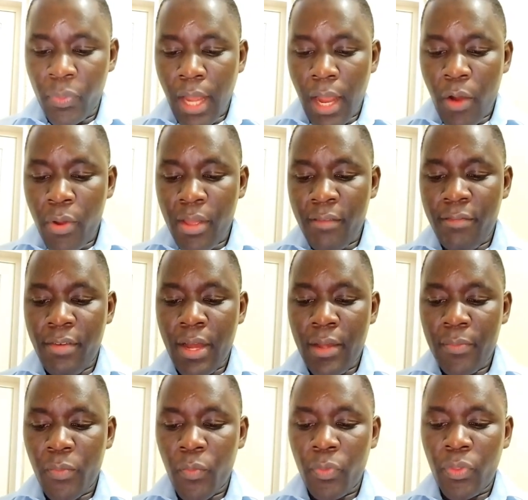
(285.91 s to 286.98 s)

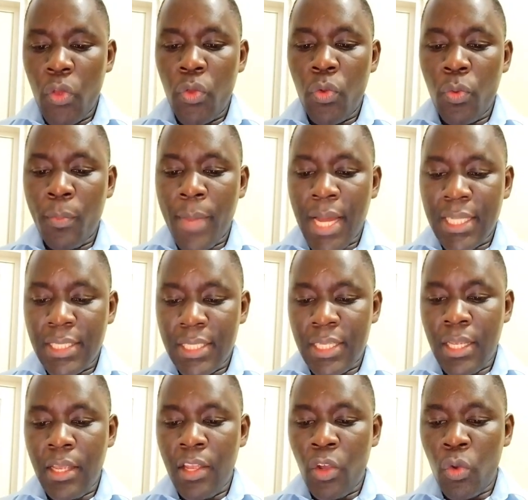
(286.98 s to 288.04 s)
However, you must
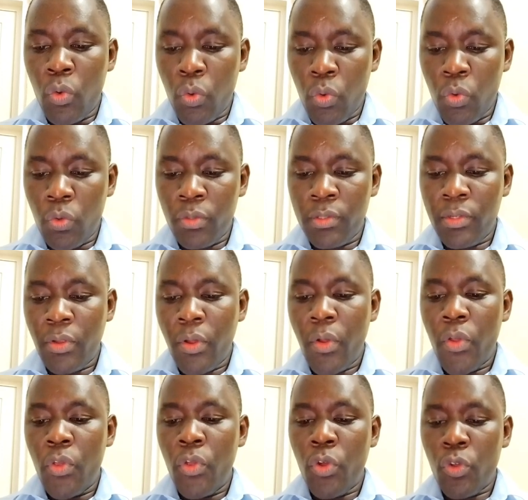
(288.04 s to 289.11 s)
include
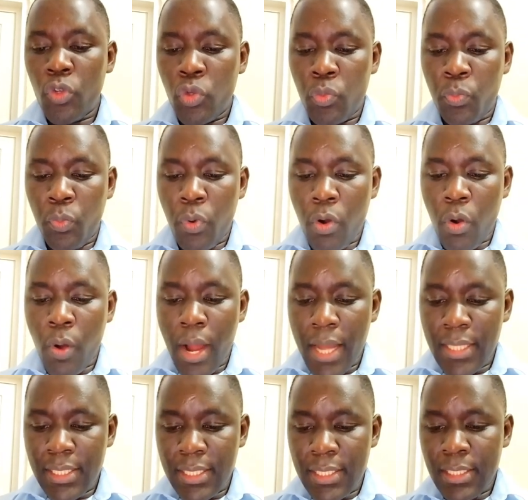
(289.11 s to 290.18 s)
your
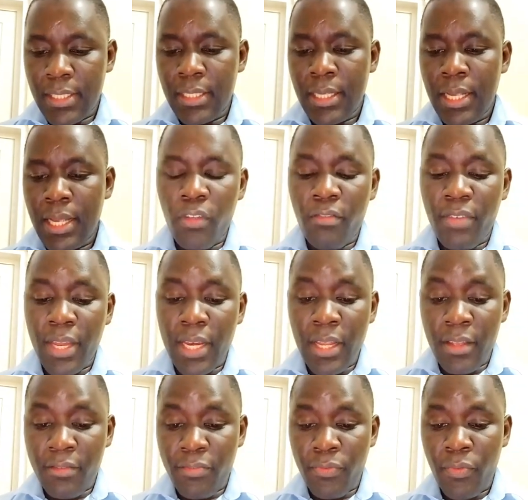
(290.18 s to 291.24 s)
spouse even
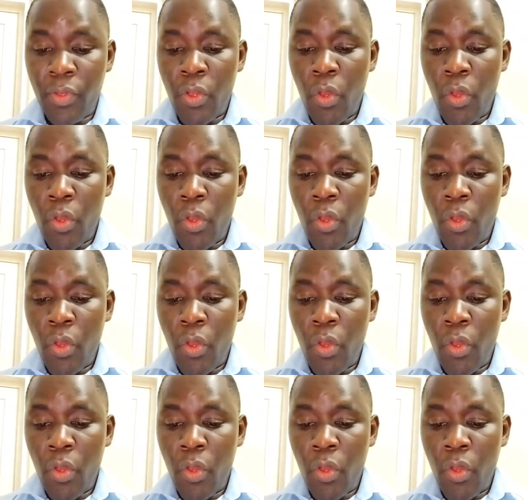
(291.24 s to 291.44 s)
if